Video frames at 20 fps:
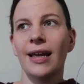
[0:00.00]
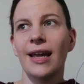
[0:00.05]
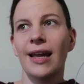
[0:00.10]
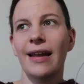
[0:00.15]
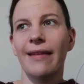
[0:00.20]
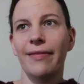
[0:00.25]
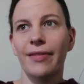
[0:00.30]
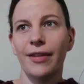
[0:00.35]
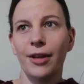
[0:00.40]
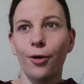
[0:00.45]

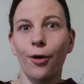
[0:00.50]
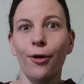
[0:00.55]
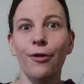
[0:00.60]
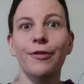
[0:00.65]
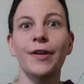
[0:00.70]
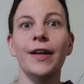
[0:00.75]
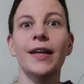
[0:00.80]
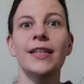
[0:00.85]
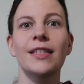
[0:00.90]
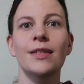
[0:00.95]
in the
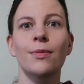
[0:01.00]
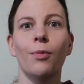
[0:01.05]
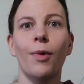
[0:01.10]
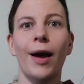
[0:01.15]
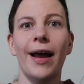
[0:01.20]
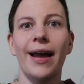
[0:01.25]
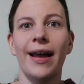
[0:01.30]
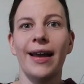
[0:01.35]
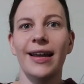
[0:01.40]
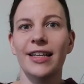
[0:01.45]
office
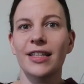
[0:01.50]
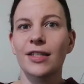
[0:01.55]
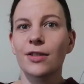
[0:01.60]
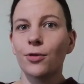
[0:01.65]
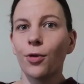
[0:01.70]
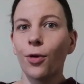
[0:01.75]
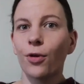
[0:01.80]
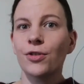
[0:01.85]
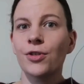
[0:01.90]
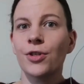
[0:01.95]
where it's
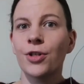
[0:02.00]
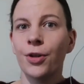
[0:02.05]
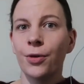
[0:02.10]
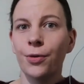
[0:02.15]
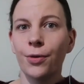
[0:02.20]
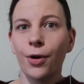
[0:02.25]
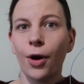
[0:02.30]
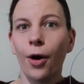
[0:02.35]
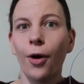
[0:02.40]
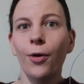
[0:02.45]
not
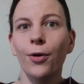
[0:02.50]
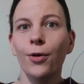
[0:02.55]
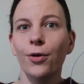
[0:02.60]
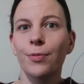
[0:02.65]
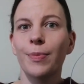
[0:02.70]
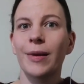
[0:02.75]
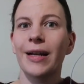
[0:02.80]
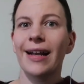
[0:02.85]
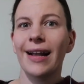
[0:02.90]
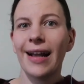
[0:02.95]
too cold,
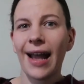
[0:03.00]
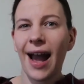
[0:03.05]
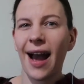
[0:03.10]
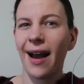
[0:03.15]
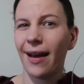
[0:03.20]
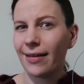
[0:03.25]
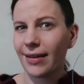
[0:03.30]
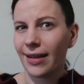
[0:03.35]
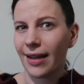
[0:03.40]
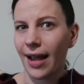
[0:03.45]
but it
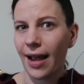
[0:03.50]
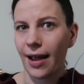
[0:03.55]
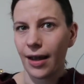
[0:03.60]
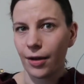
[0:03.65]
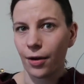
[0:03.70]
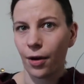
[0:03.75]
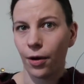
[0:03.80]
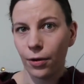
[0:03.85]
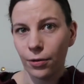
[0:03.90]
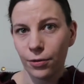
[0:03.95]
can get
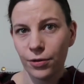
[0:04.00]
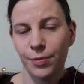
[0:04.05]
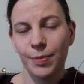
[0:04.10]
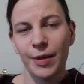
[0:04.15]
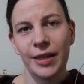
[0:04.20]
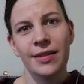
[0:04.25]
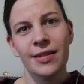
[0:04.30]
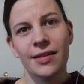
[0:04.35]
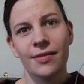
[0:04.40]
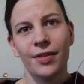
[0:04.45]
cold
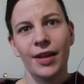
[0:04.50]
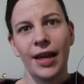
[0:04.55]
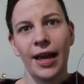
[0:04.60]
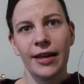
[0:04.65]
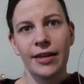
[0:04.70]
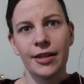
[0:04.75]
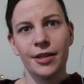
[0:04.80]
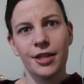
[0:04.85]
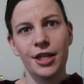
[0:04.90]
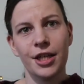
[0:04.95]
because of the air
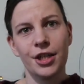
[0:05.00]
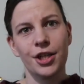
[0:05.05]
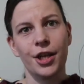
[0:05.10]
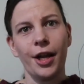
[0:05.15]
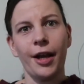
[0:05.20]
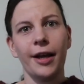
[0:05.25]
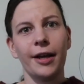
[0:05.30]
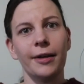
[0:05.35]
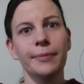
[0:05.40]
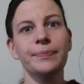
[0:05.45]

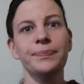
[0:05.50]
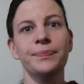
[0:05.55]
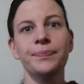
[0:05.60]
conditioning.